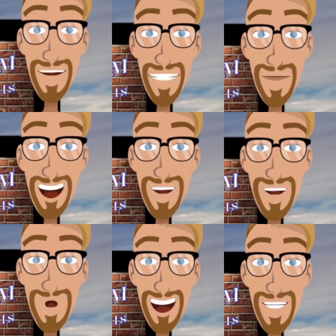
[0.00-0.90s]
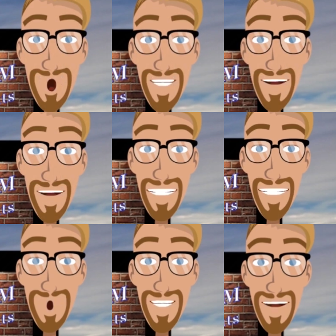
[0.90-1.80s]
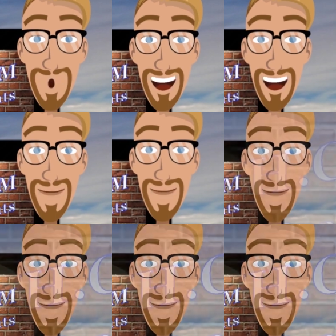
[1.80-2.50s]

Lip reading: It's about learning how to use what you have.